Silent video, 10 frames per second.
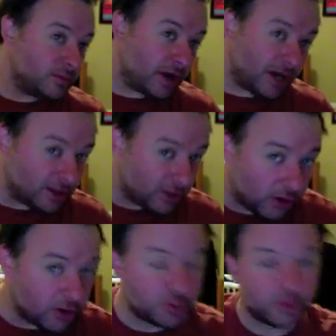a
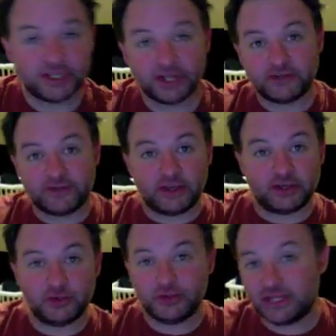large percentage of the
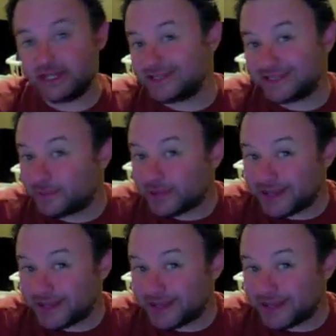issues is simply